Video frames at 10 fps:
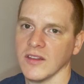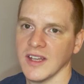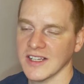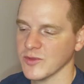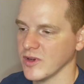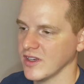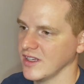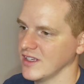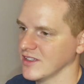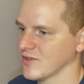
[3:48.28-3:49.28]
The next one
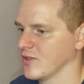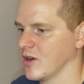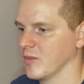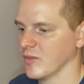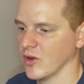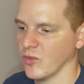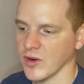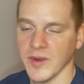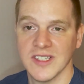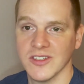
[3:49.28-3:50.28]
is from one
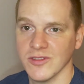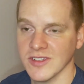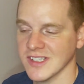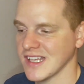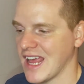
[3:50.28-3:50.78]
of my students,